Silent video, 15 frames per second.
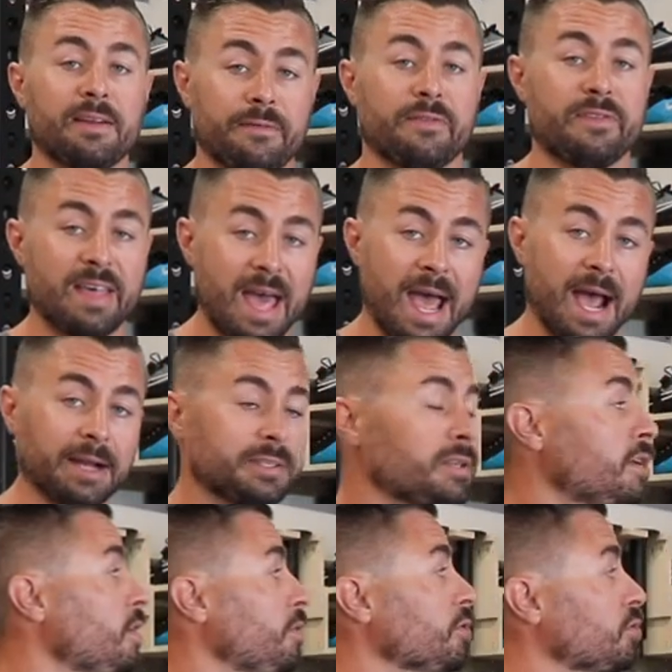of that,
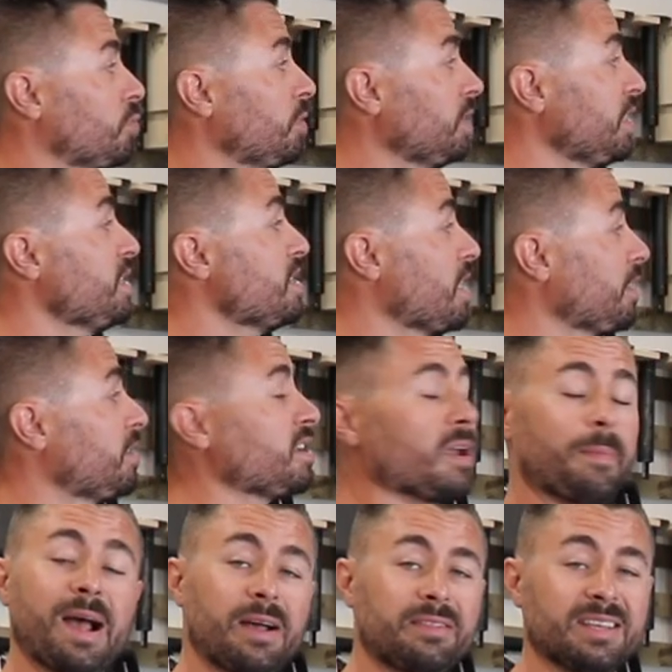there's really nothing
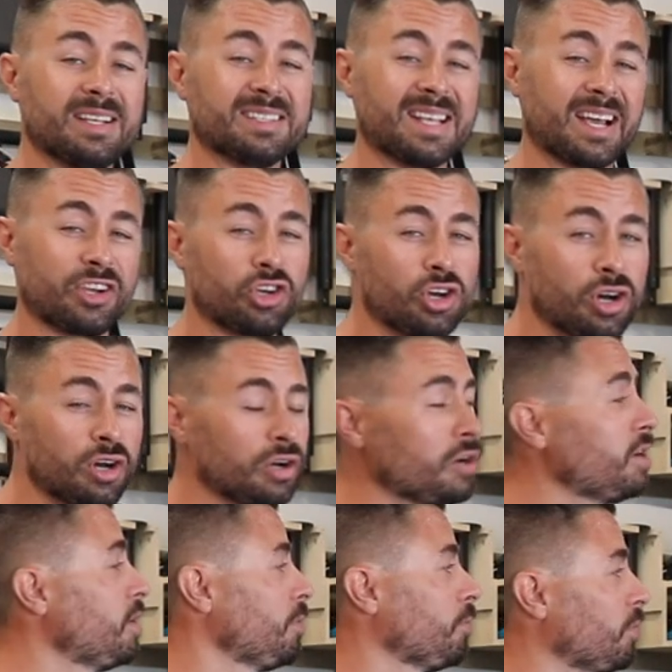about these that
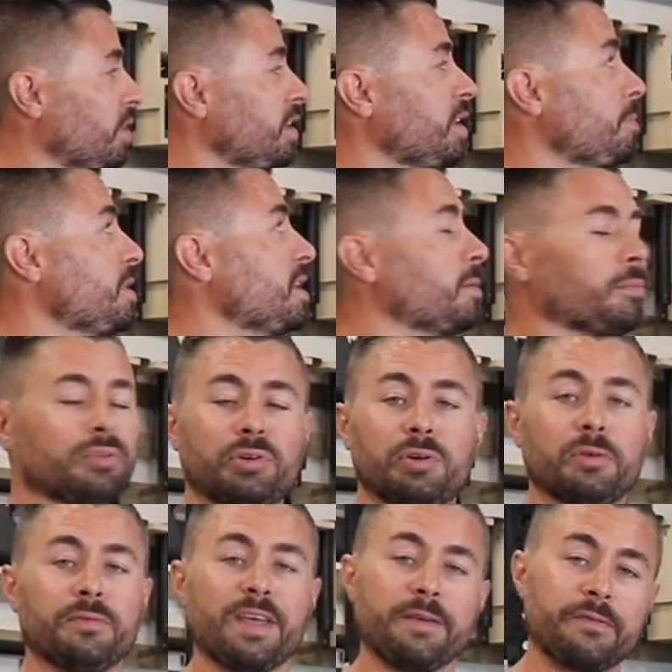could really be
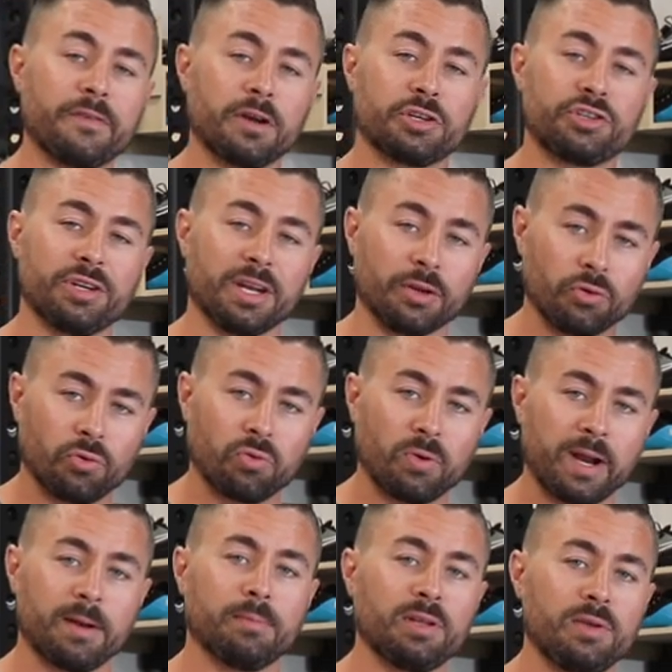improved. They function
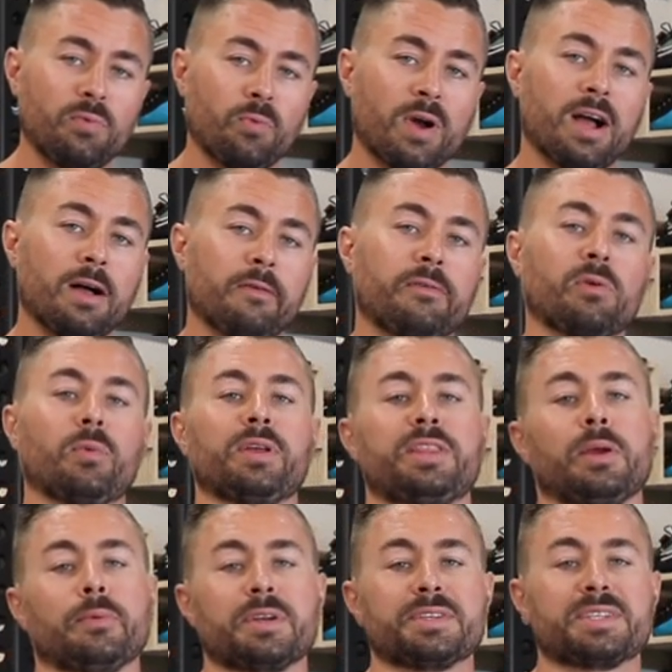incredibly well for what
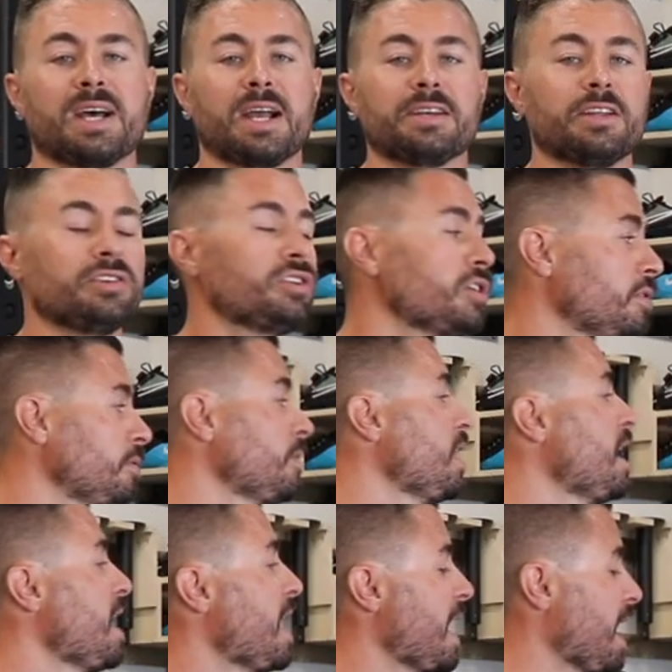they were designed to do,
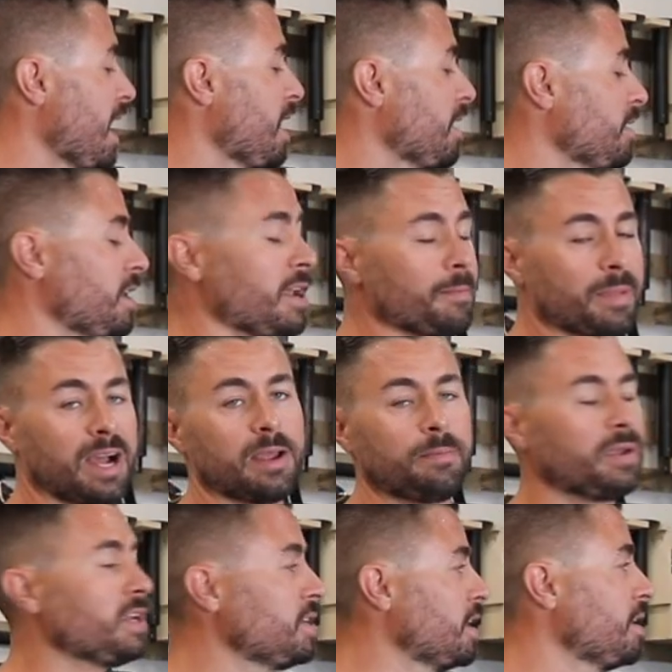and in my
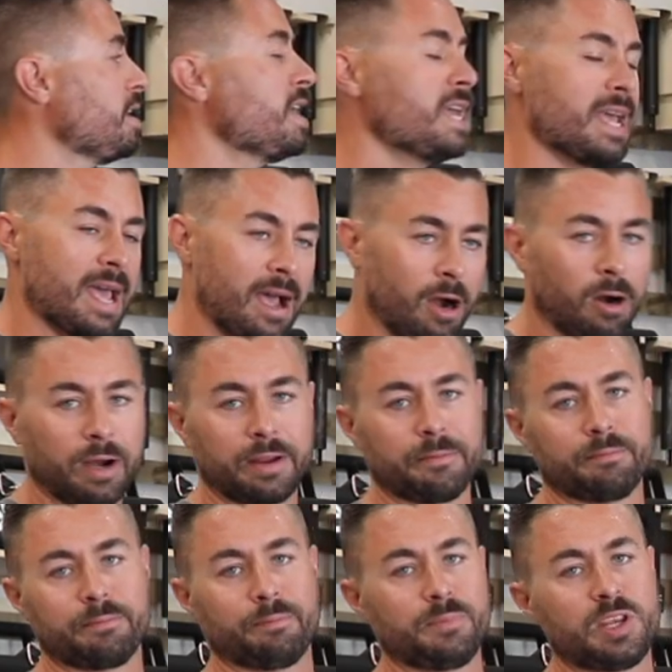opinion, are
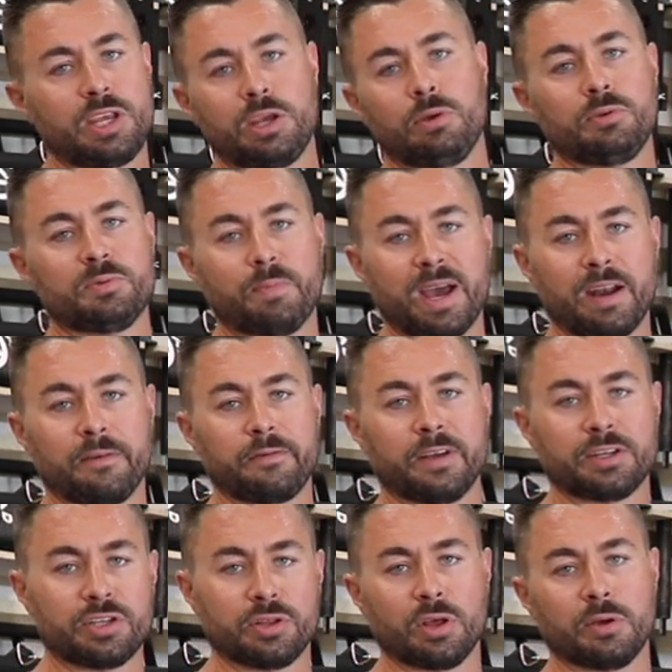a huge
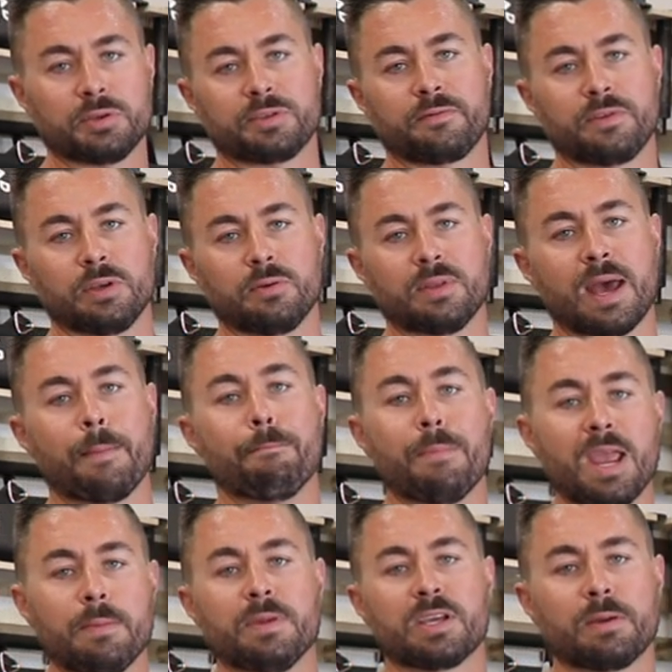benefit to those of you that
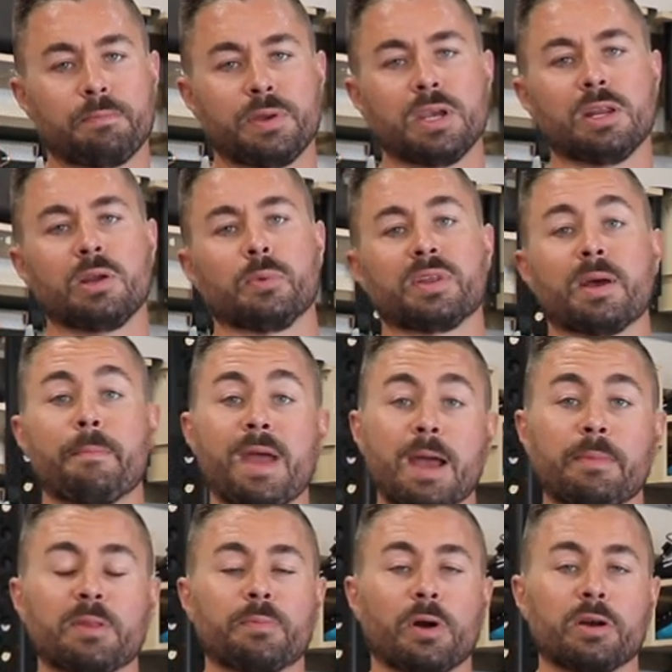may be competing with a
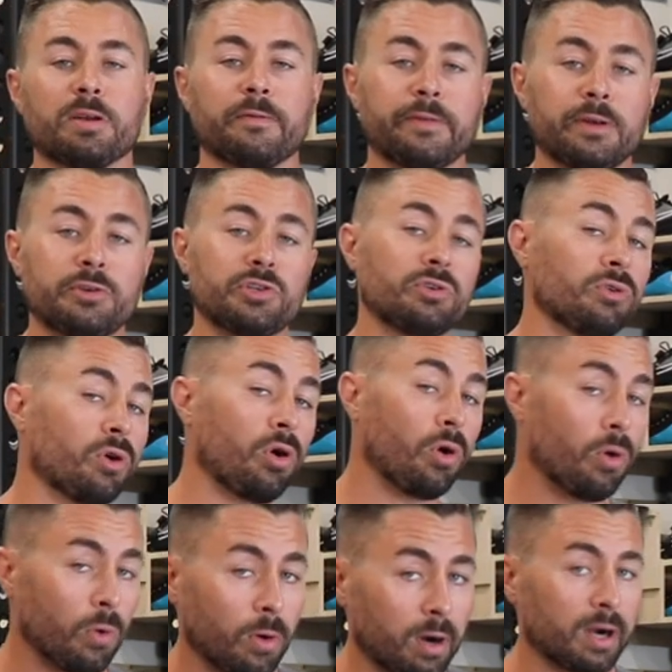mammoth bar in your future,
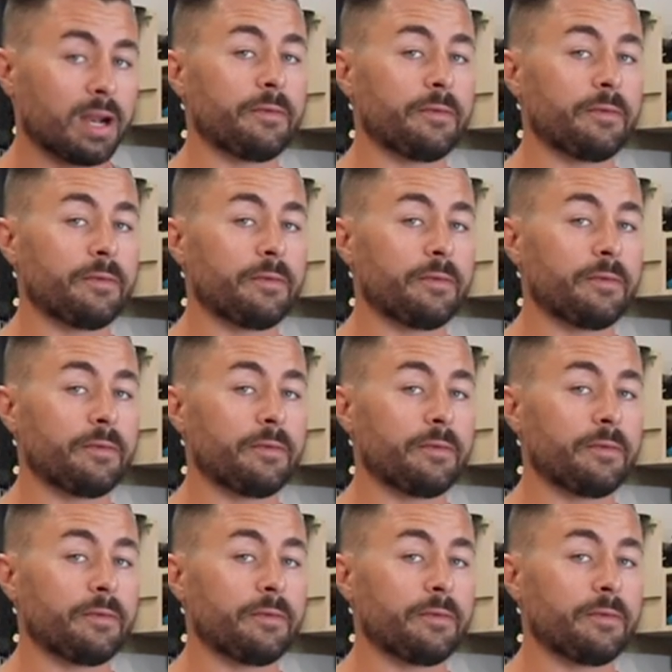or